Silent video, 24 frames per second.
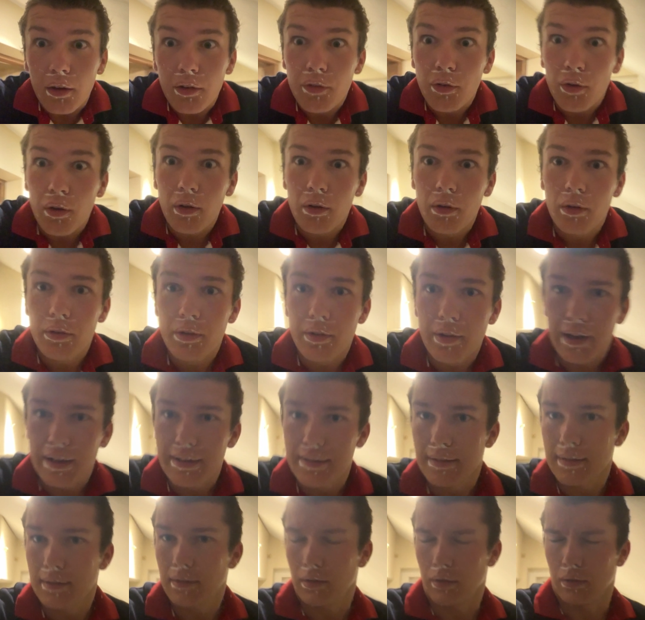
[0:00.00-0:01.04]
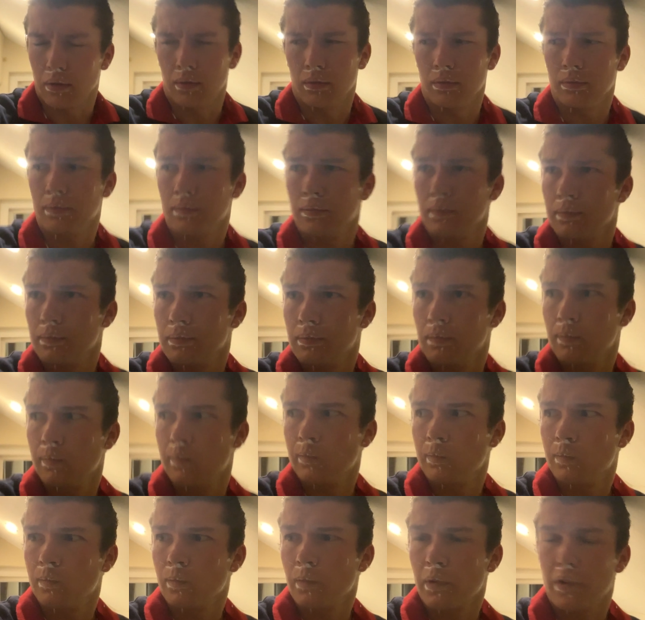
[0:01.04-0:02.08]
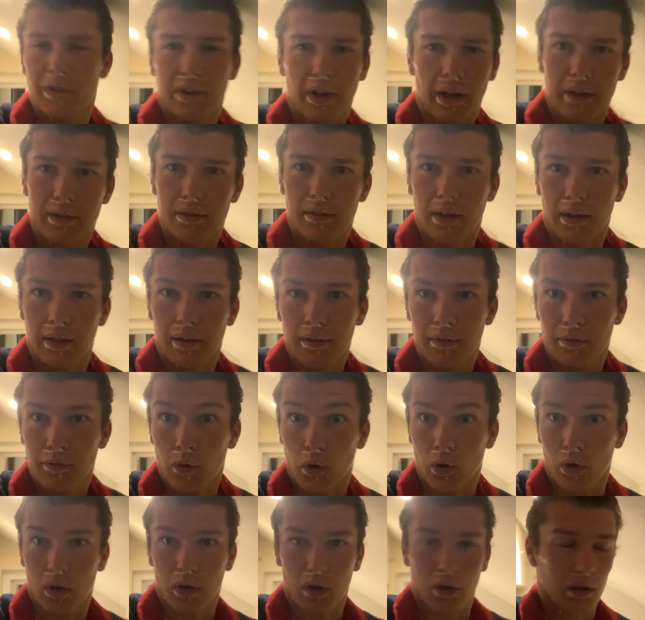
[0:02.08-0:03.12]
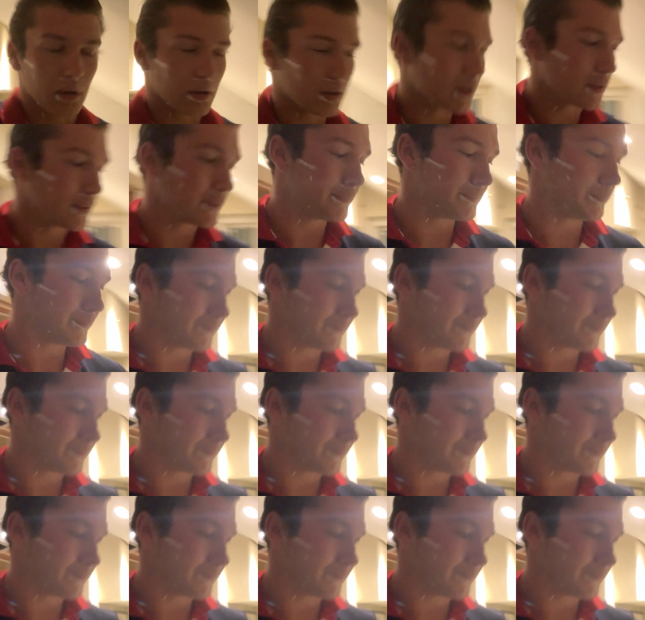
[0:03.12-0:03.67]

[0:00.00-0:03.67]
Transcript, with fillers: is Saturday, Saturday, four o'clock.